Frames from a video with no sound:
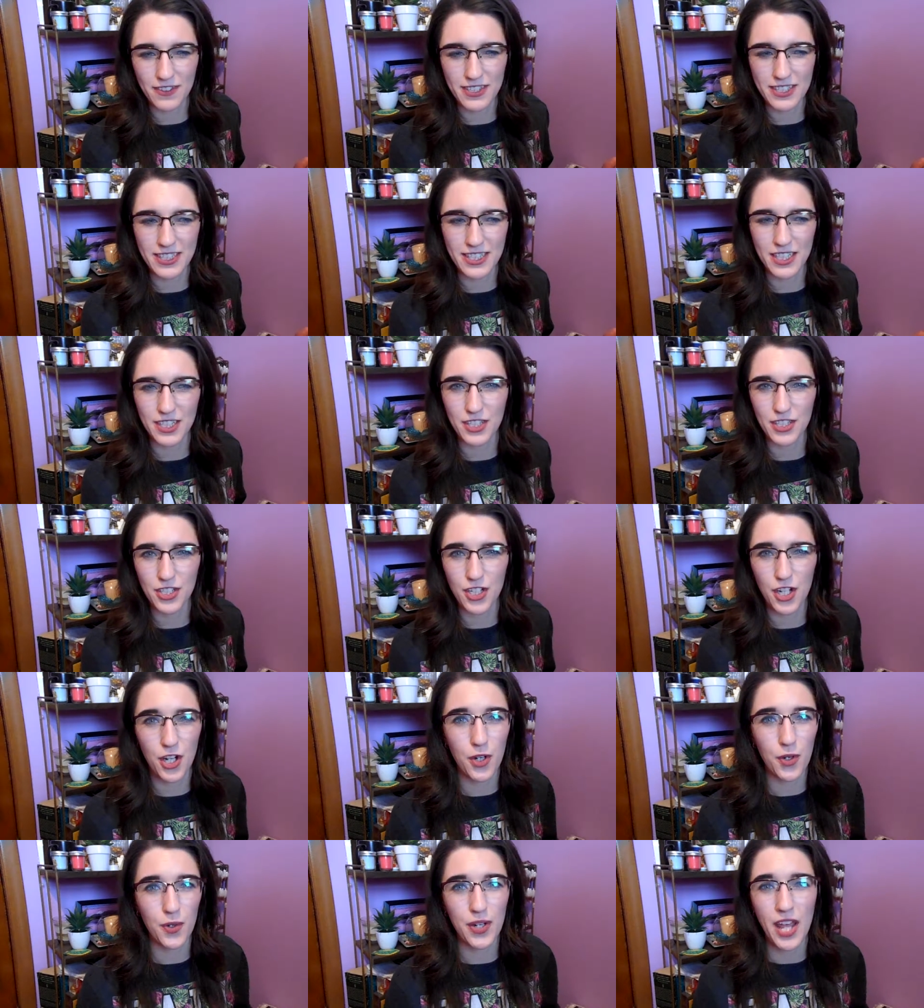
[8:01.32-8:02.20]
skin
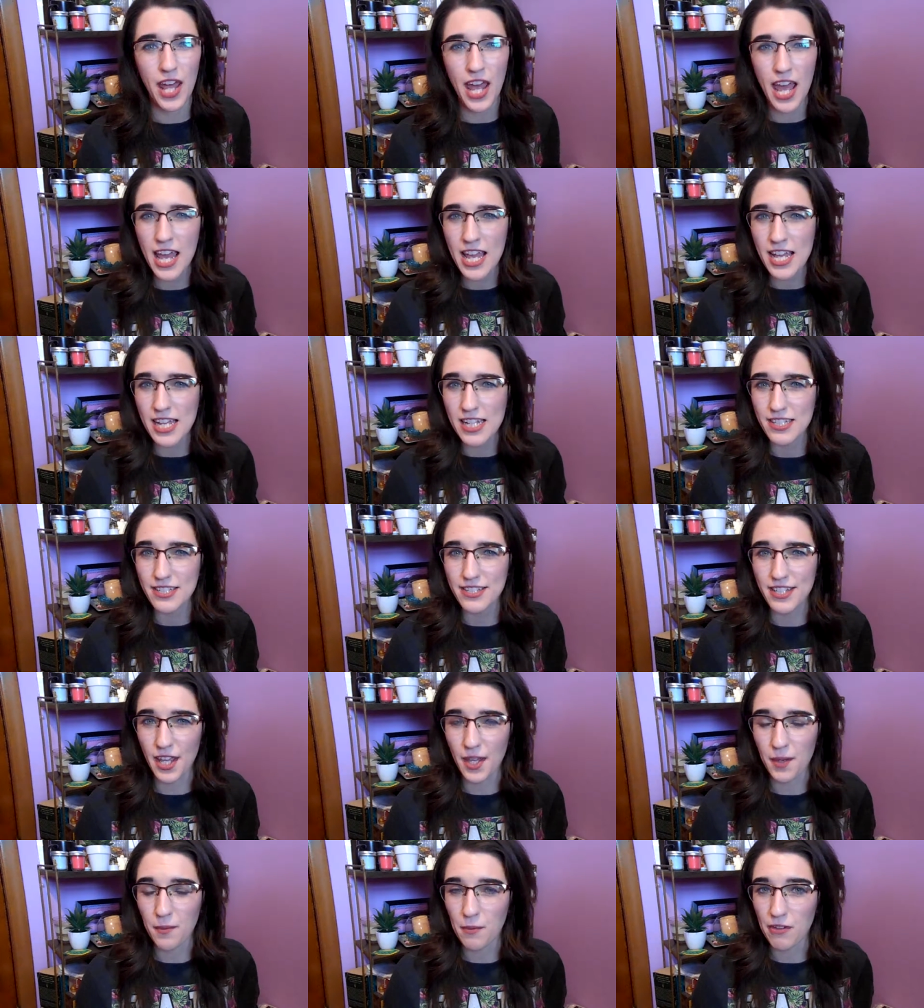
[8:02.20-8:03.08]
tone.
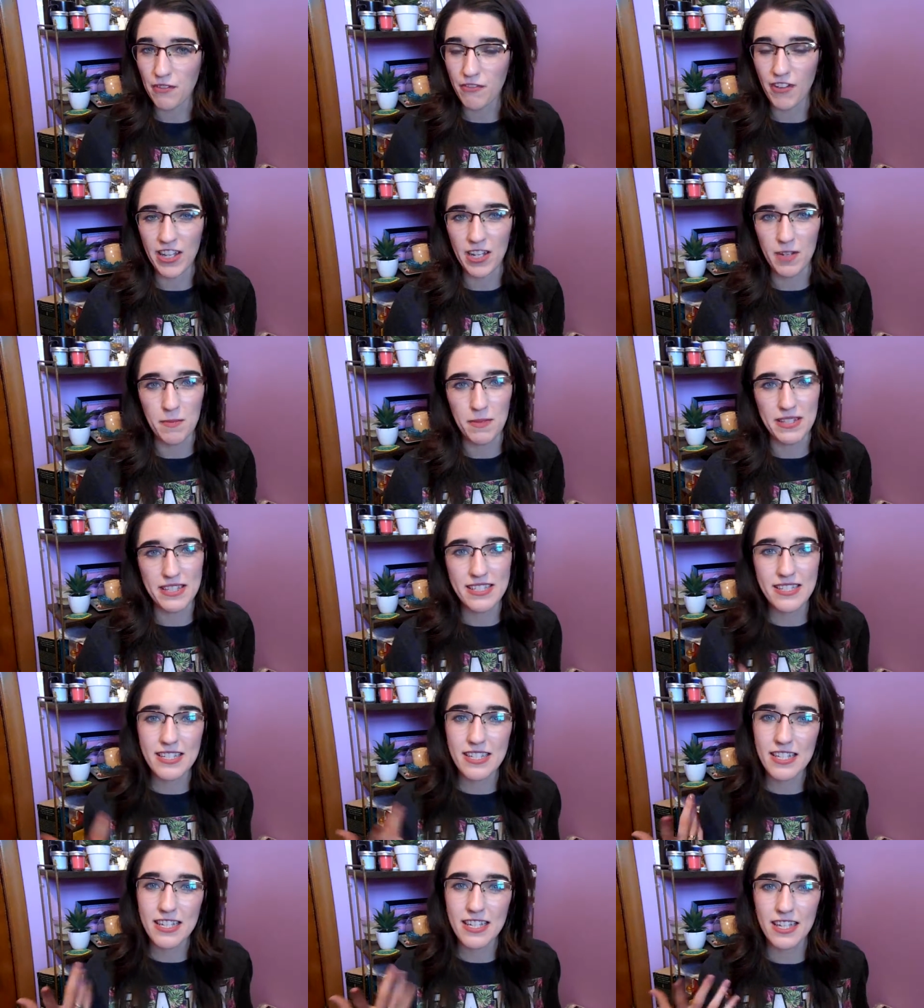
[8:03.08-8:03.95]
Same with vitamin
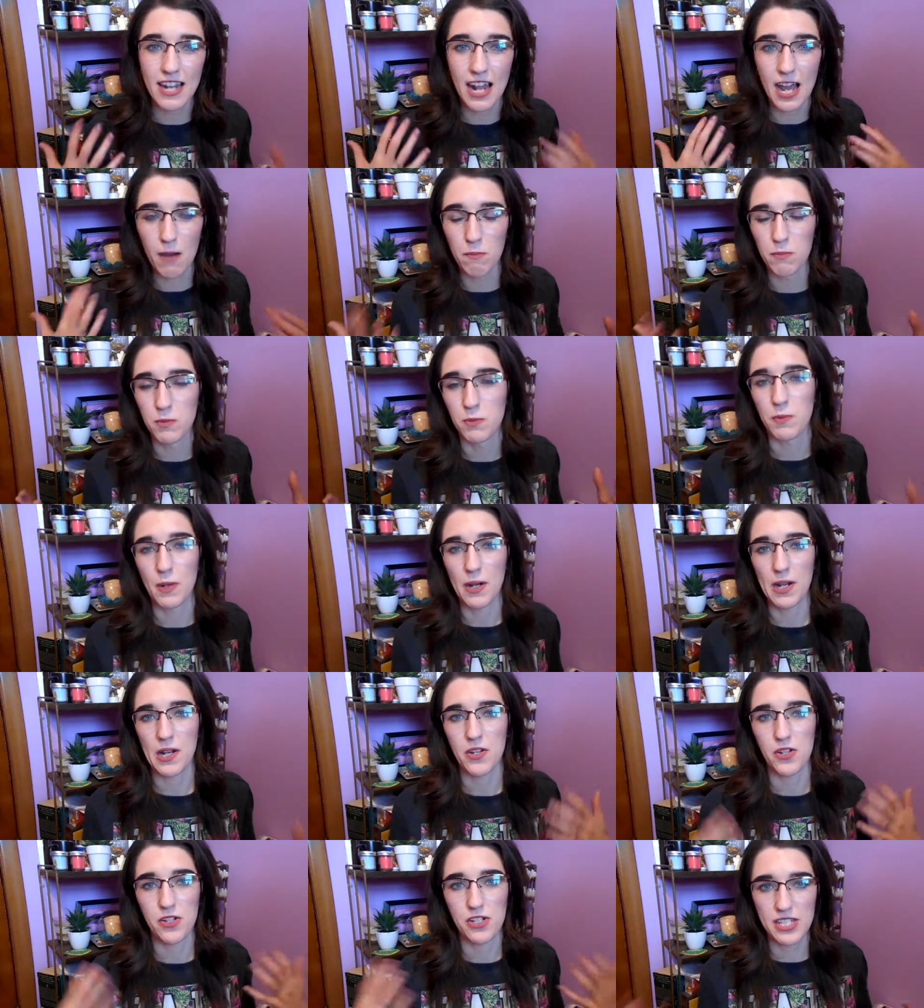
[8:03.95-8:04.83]
C, it helps
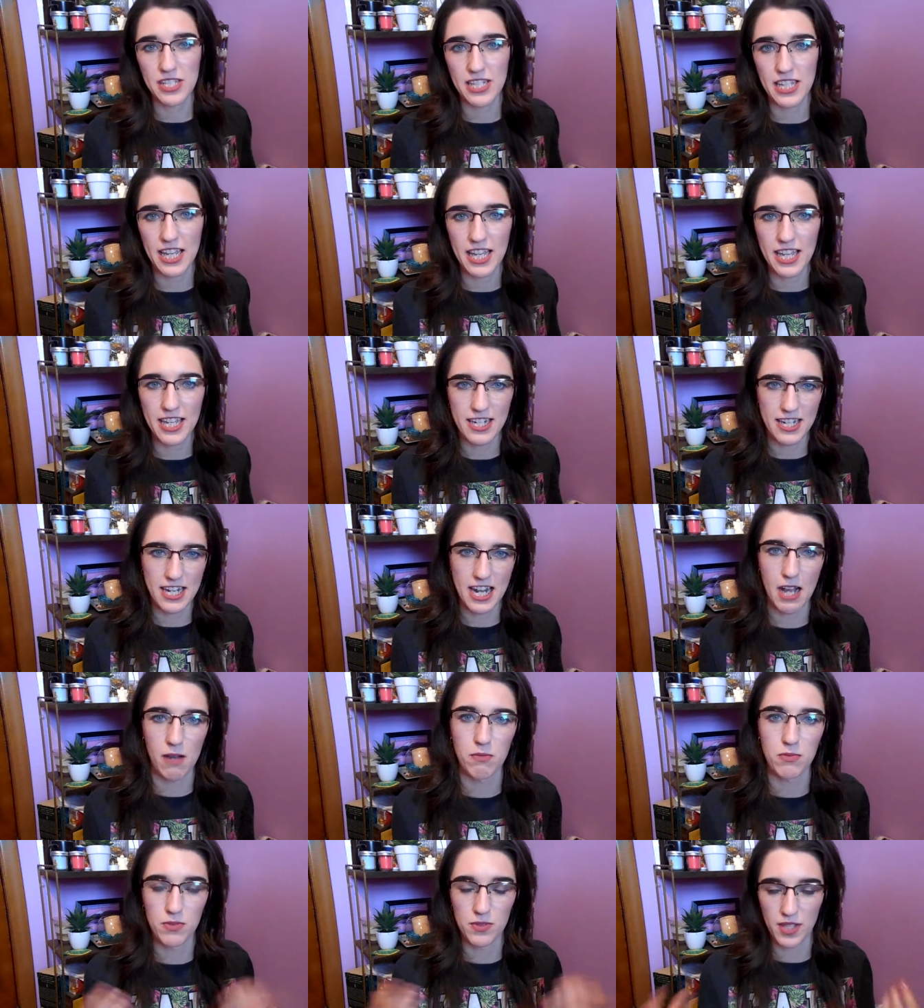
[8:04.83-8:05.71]
brighten your skin and
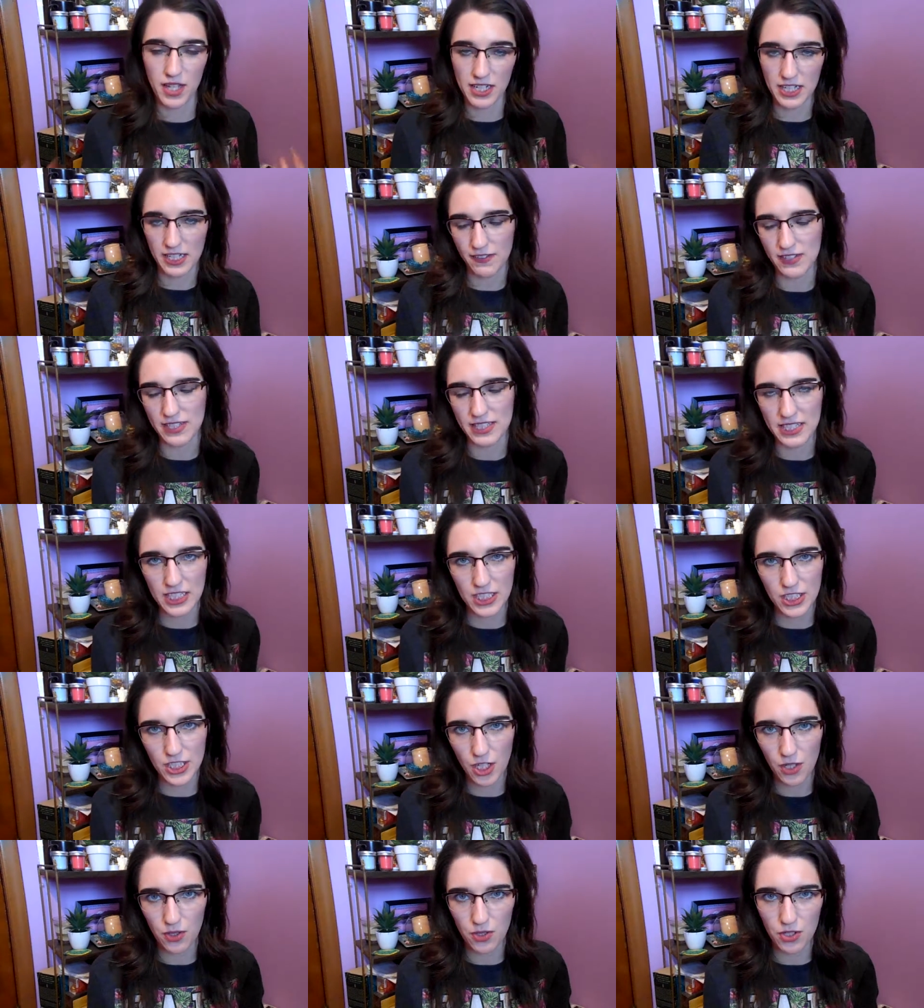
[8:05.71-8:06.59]
helps with uneven skin
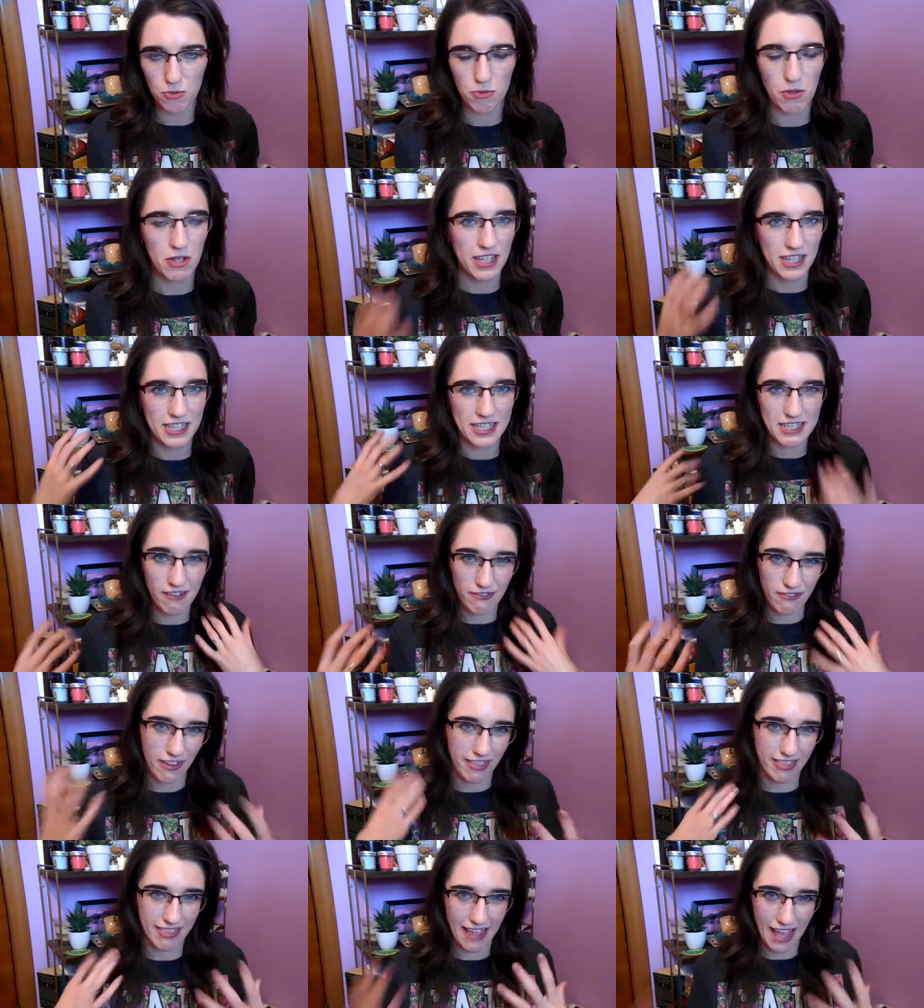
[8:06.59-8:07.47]
tone as well, like stuff
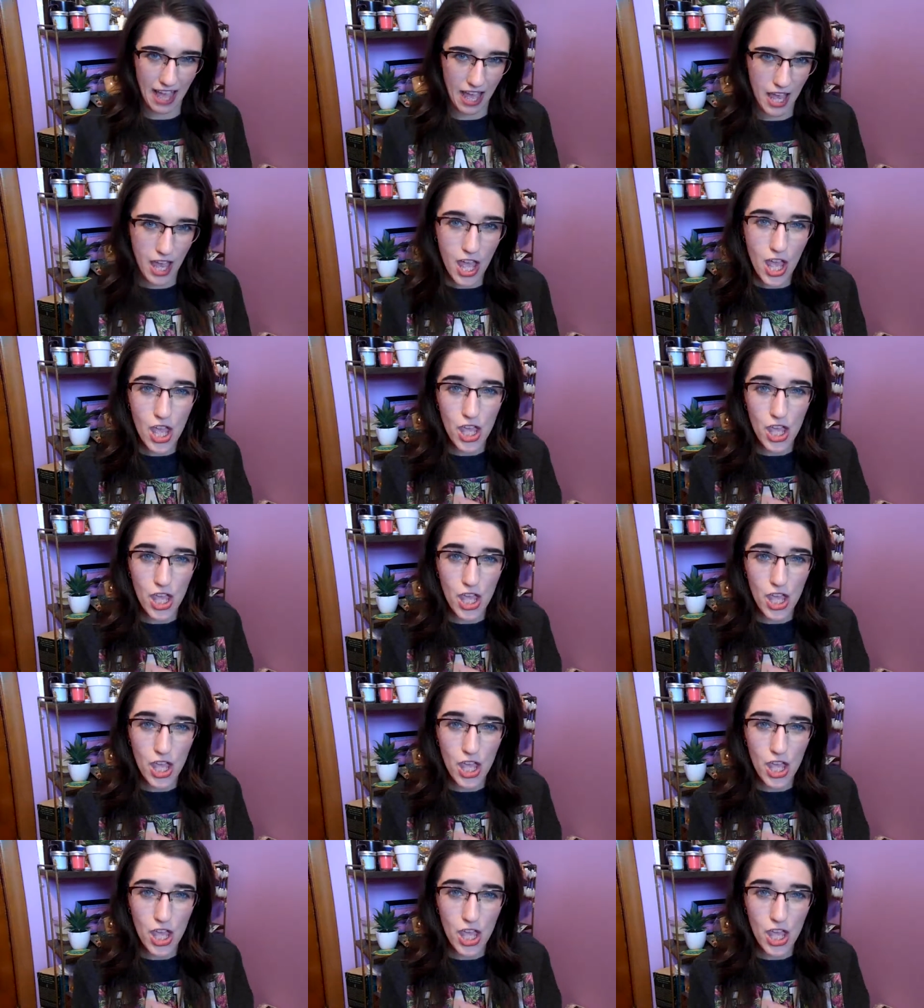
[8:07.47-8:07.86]
like that.